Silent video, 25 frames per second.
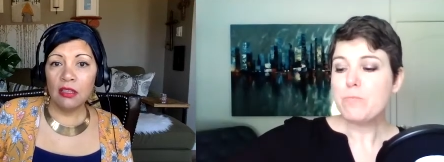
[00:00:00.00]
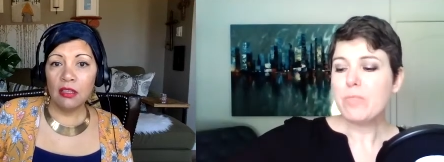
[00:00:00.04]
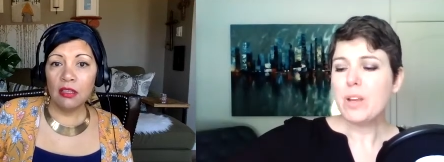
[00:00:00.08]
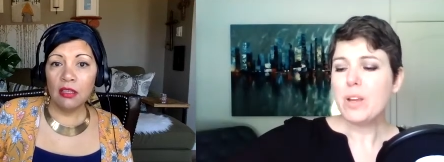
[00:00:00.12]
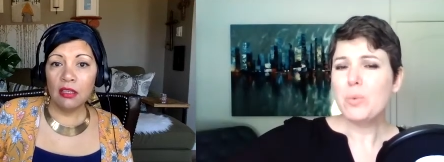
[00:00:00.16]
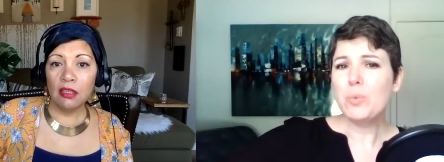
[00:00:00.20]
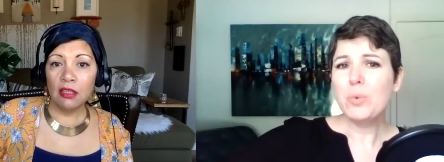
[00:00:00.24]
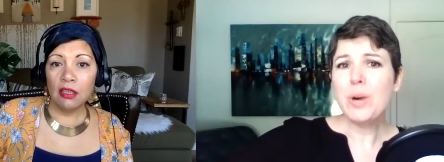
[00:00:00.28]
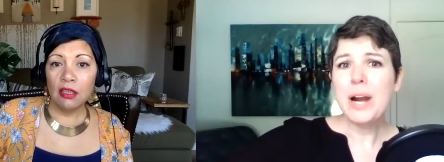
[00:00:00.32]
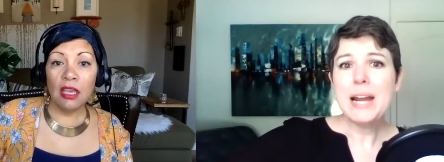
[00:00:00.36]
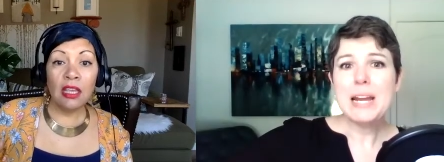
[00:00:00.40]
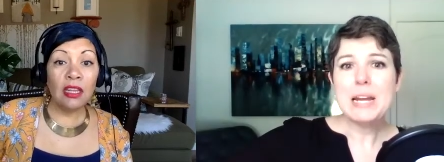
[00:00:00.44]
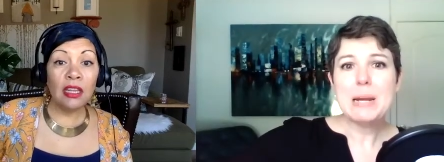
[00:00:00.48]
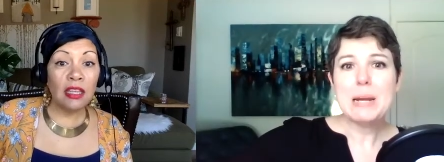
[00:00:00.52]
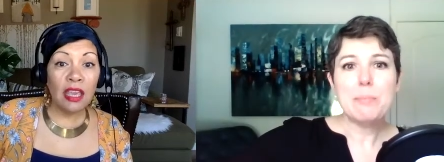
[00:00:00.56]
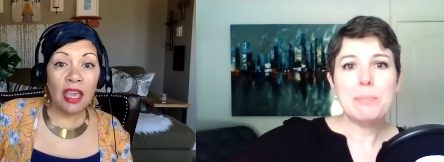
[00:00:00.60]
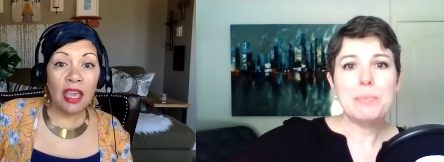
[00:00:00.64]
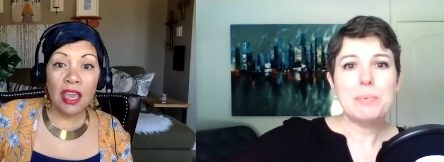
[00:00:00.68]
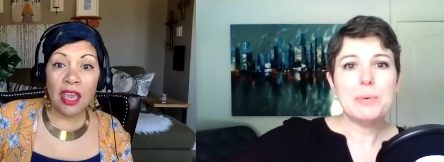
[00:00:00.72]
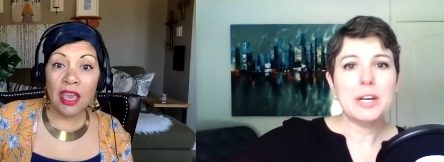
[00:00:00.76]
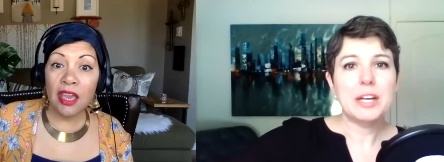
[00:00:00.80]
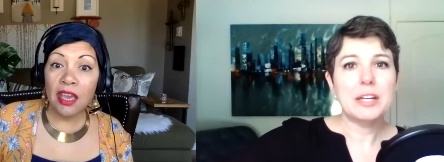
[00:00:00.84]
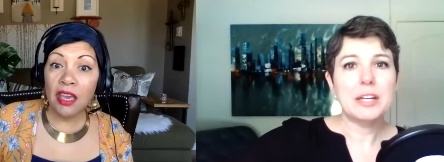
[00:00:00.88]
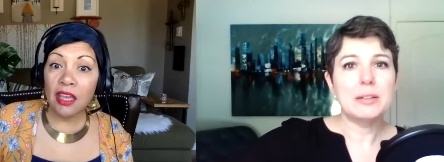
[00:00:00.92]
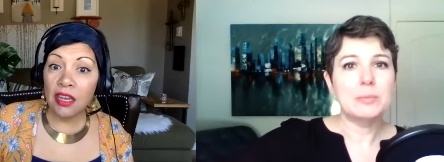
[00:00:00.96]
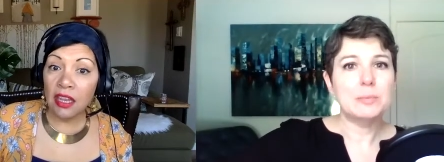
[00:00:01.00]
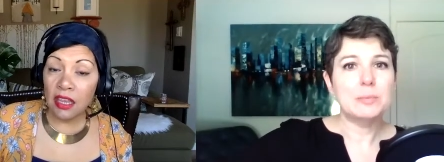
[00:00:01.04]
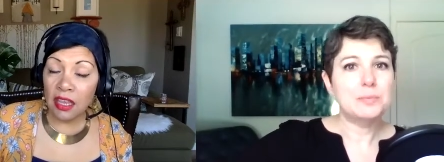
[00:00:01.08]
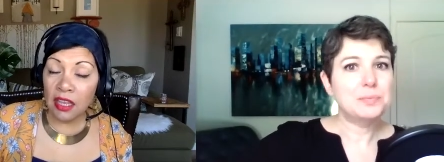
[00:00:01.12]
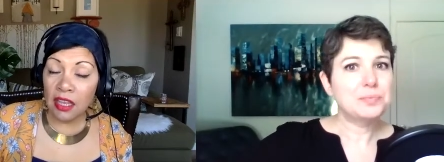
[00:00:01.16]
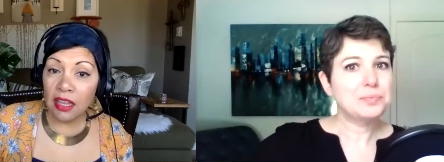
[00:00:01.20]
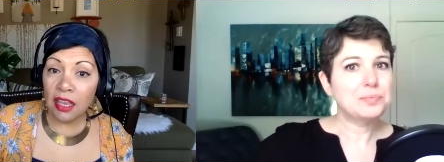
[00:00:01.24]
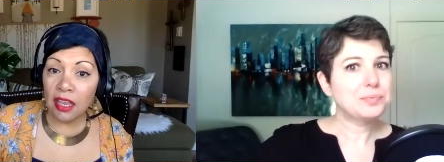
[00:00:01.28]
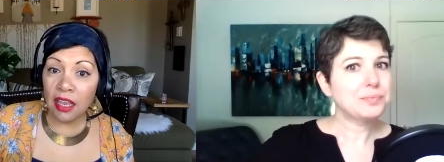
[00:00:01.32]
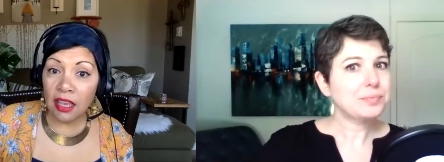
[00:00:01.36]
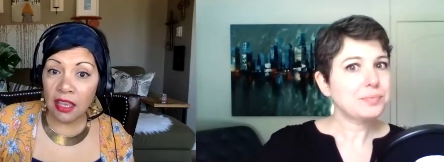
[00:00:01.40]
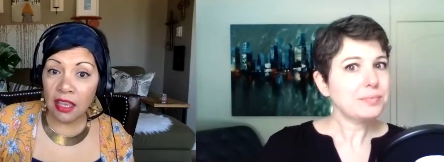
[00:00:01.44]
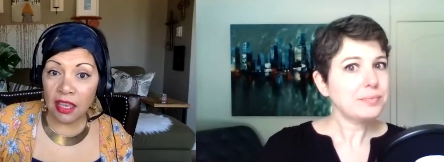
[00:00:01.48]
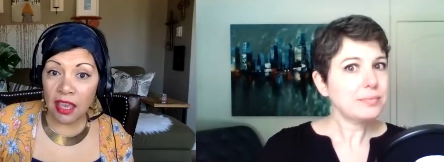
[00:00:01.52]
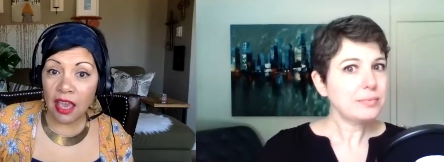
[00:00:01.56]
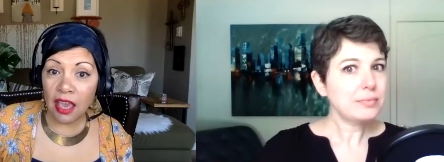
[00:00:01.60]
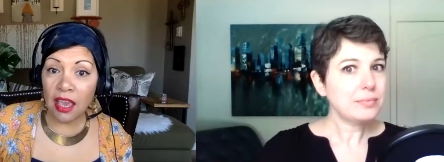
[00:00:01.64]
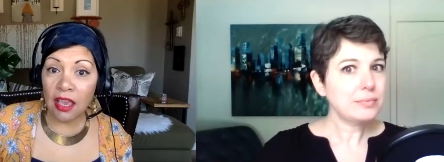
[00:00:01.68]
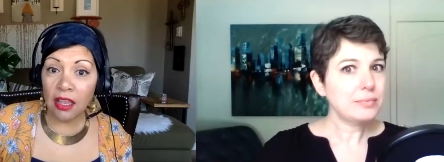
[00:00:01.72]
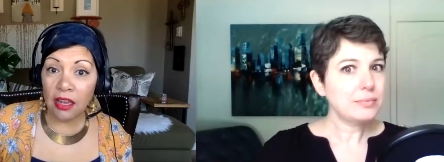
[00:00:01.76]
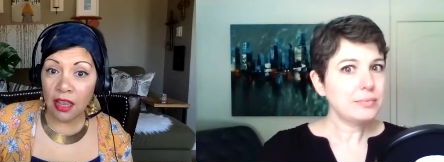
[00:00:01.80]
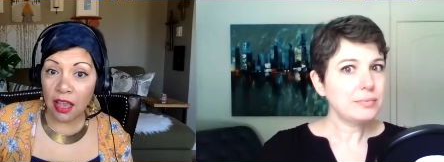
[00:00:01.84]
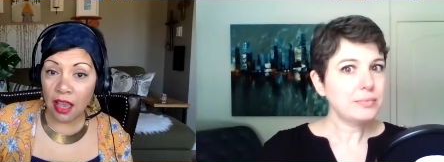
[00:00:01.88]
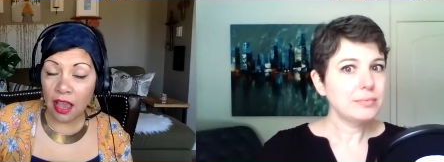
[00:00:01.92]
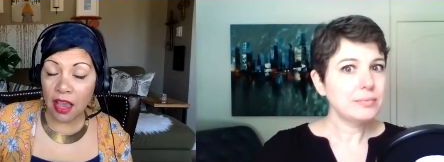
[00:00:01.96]
Speaker 1: right yeah. it, it
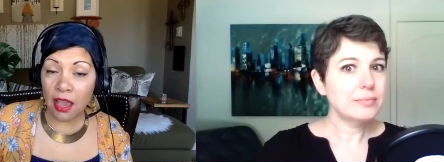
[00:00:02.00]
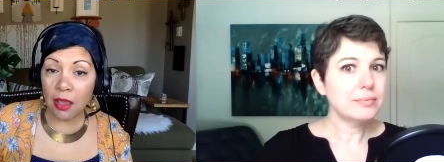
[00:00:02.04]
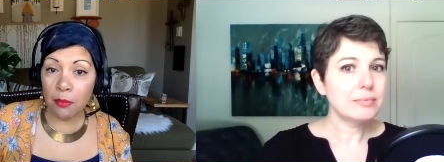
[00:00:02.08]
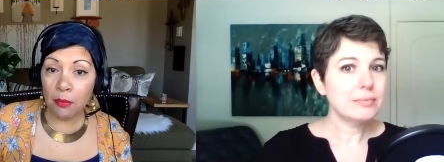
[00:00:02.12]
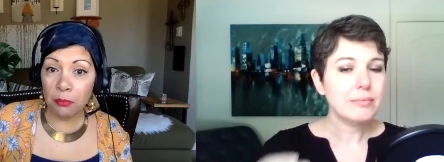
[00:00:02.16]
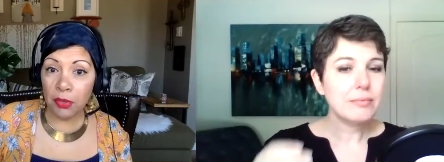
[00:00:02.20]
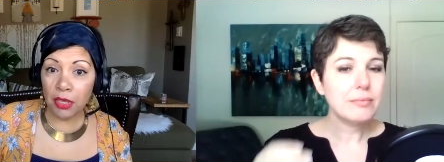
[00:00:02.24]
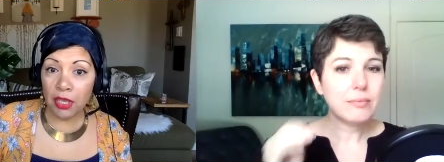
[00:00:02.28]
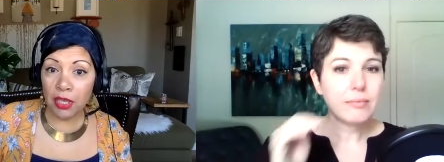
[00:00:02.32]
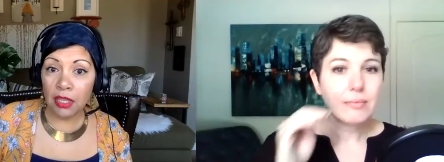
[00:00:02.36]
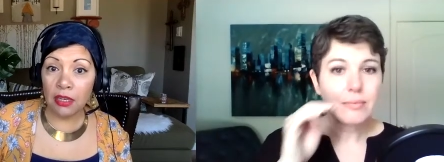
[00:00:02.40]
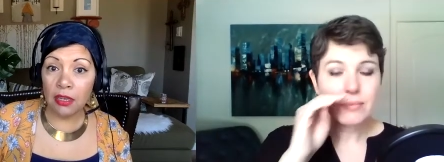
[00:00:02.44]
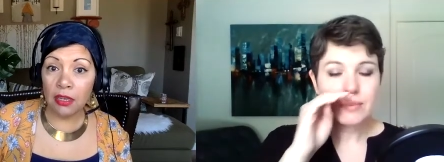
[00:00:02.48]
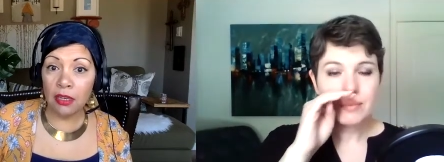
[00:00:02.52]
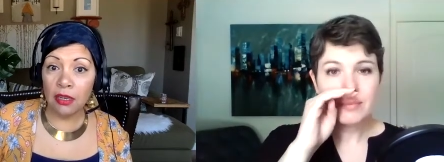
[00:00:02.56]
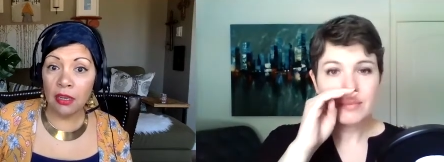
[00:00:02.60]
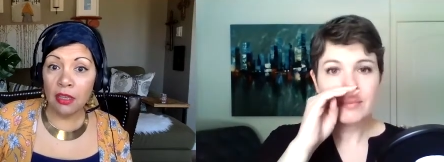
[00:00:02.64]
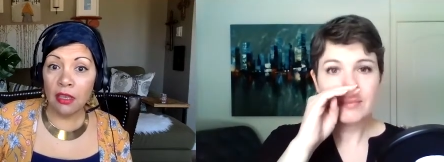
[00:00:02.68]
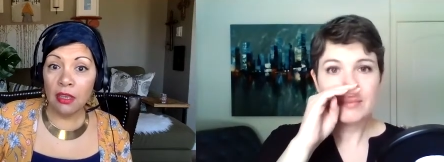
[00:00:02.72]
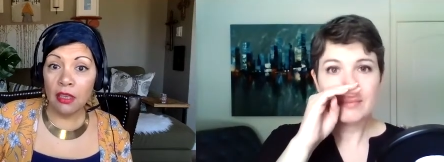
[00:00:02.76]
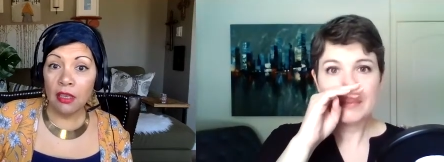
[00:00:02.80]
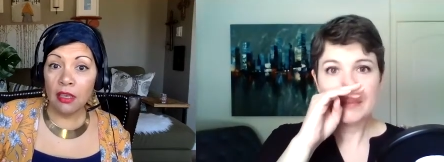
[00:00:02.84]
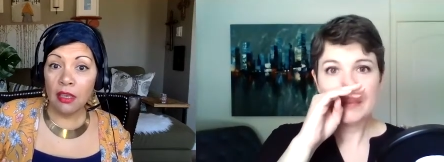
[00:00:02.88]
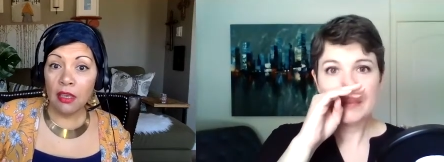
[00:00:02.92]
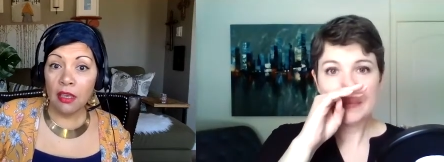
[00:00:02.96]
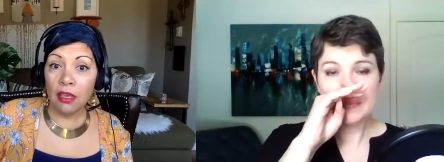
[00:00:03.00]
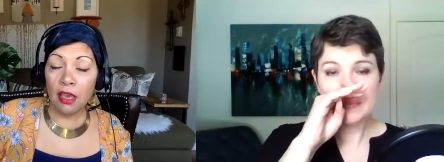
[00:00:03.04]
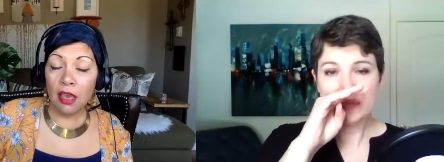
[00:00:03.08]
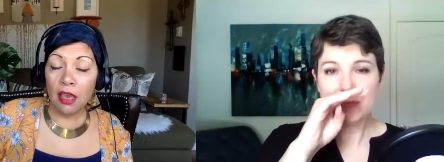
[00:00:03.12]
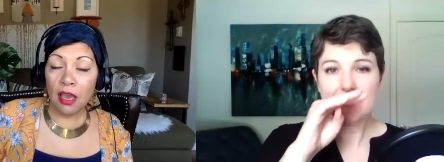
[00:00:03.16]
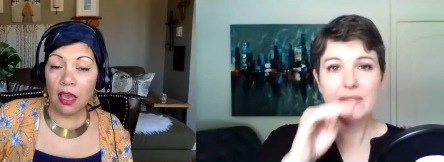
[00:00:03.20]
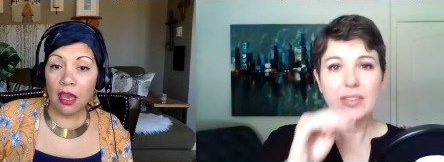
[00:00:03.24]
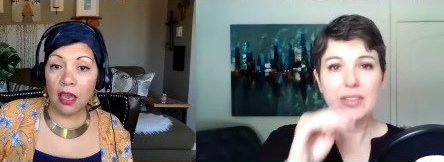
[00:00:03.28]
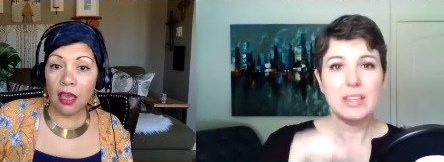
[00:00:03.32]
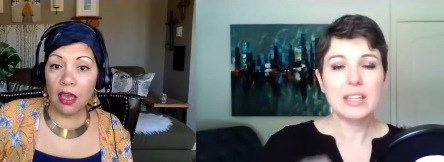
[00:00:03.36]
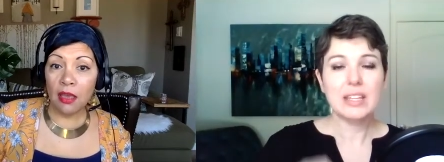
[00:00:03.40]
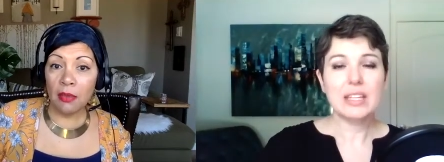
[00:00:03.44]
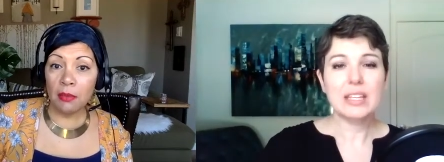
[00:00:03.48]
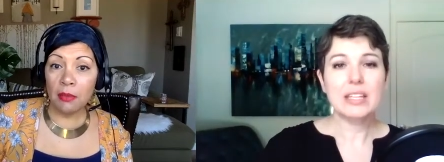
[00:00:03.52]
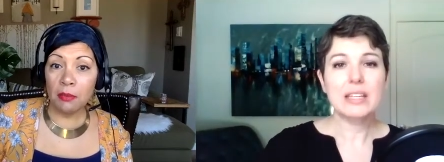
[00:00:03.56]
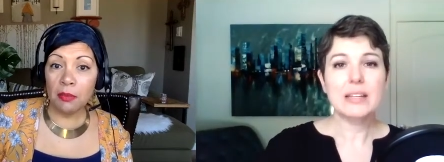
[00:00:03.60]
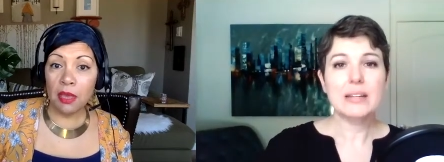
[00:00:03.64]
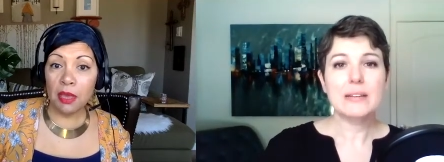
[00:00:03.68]
can happen um,